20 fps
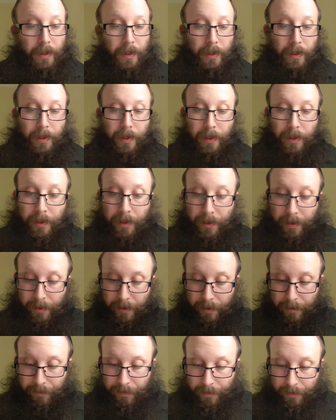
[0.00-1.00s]
And
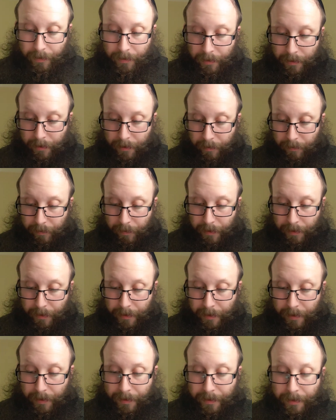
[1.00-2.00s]
I'm going to be
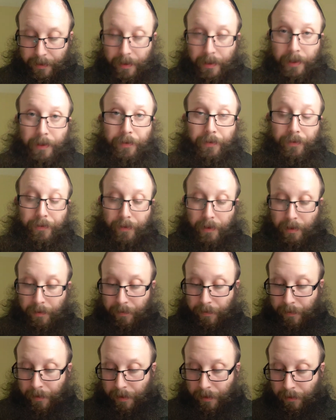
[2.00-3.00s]
discussing it
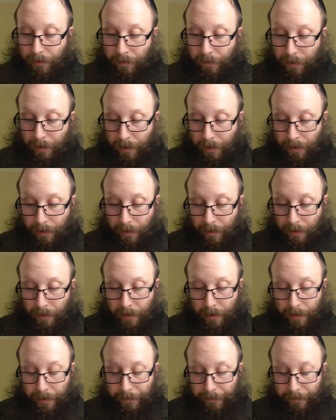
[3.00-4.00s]
from a new book
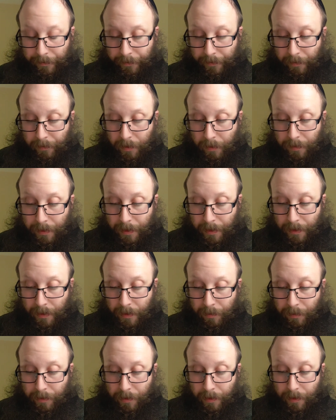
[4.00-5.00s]
from Rabbi
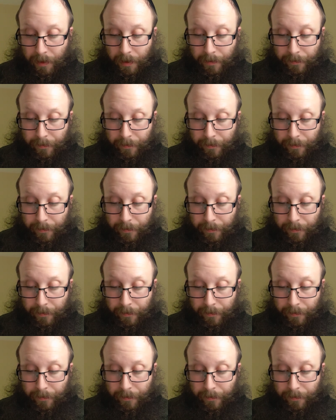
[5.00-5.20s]
Ginsburg